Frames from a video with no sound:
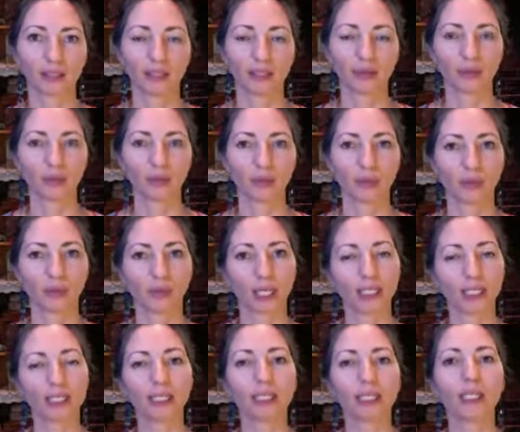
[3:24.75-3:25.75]
So your
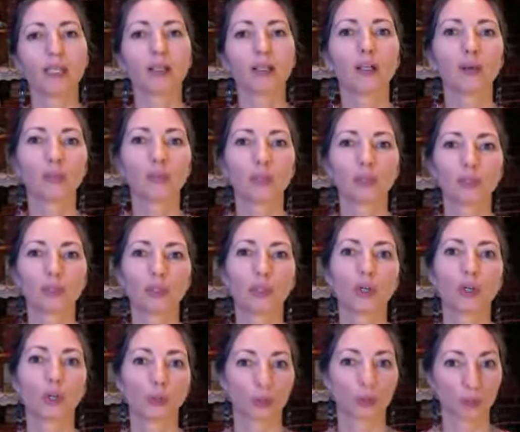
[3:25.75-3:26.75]
right ear comes
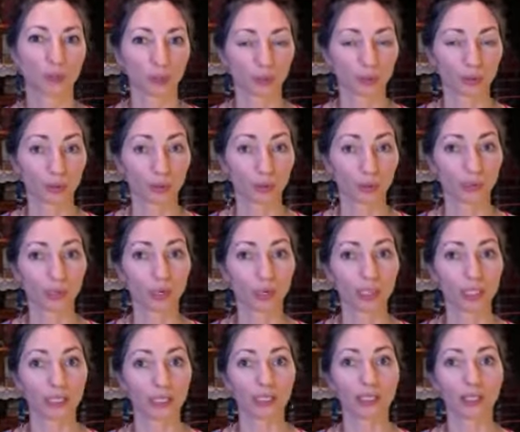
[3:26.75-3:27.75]
closer to your
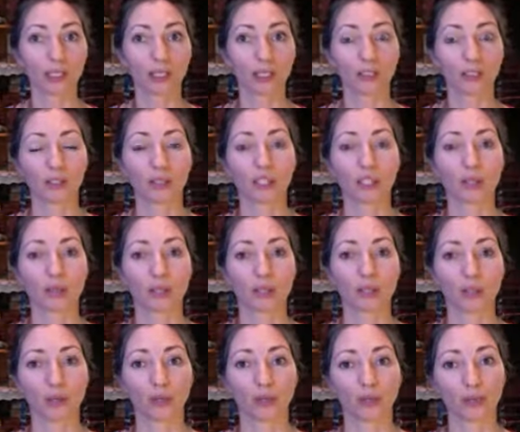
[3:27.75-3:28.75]
right
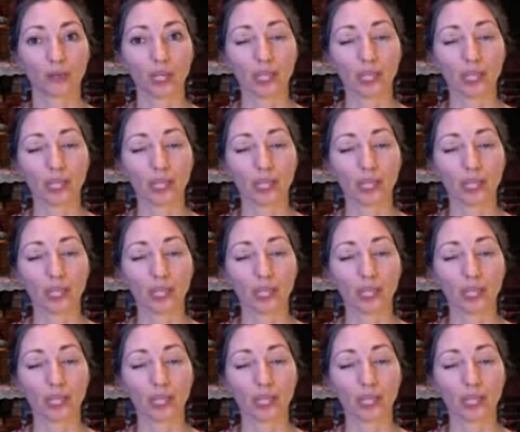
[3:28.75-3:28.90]
shoulder.